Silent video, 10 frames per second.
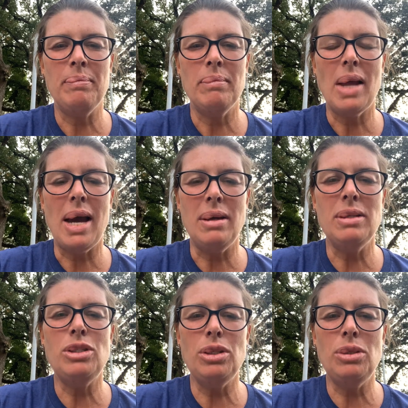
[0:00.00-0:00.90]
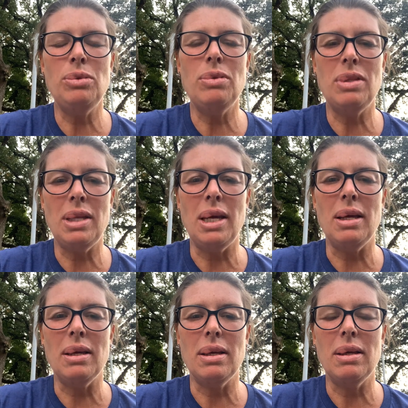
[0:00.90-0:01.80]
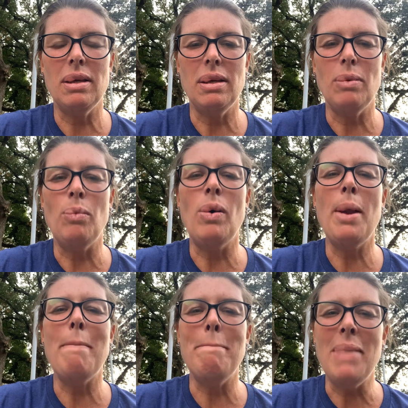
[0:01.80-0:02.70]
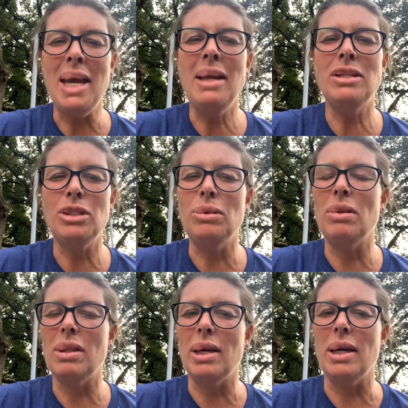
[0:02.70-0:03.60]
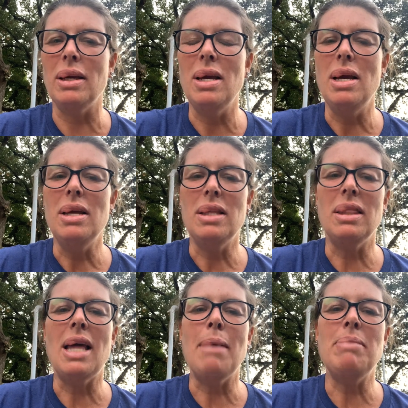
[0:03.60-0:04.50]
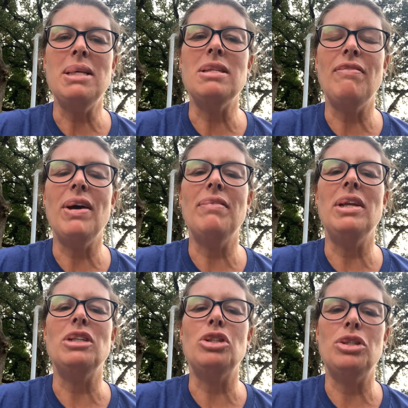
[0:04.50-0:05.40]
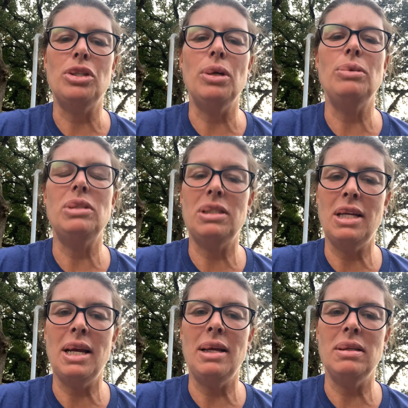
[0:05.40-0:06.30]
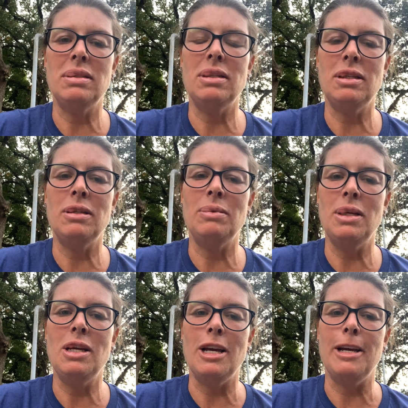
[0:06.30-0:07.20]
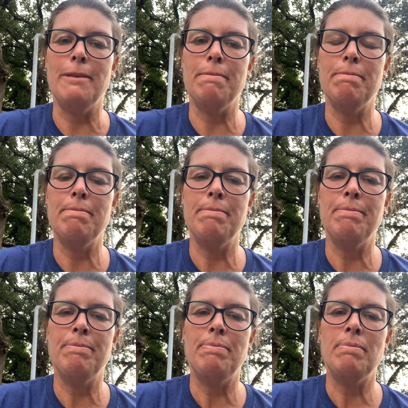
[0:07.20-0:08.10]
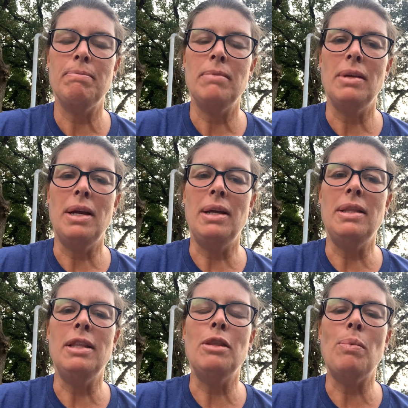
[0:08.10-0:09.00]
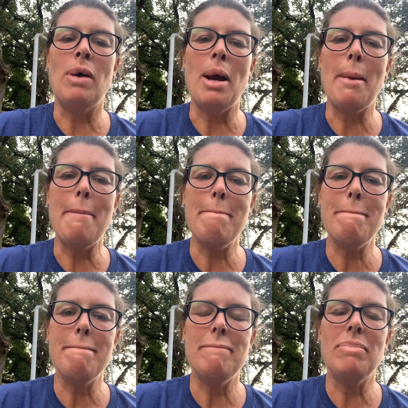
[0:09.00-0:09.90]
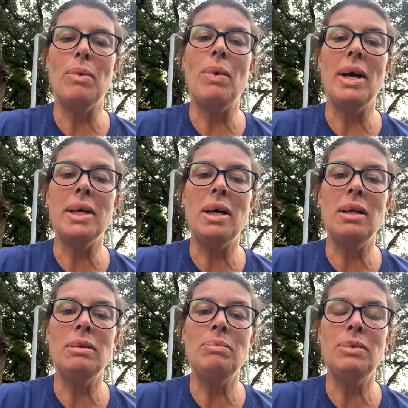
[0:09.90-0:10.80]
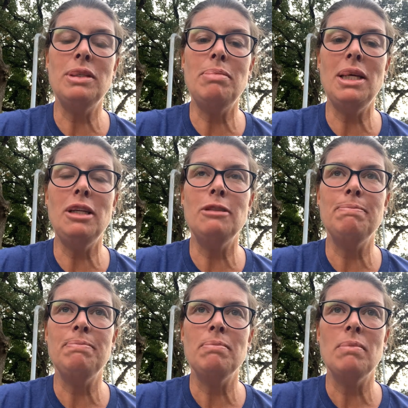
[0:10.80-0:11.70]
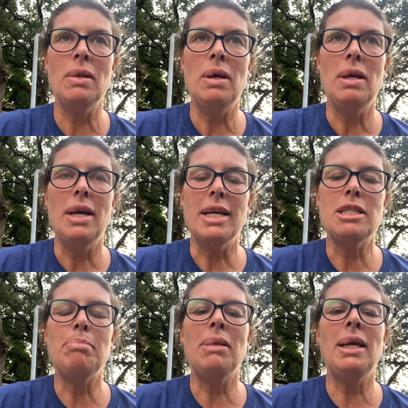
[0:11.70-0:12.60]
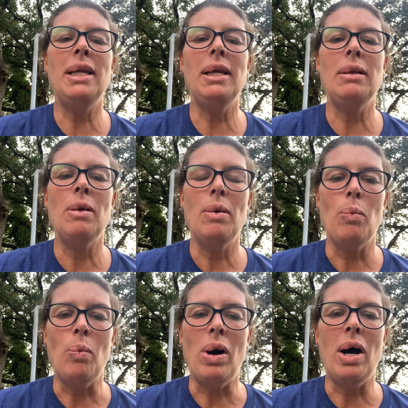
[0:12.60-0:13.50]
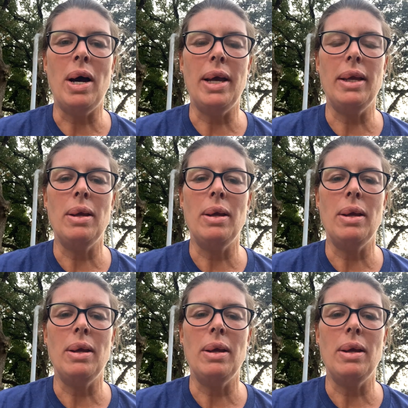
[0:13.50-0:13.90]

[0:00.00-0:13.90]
How did you think? What made you think that that piece of evidence showed change in Enrique? And then the why column would be explaining why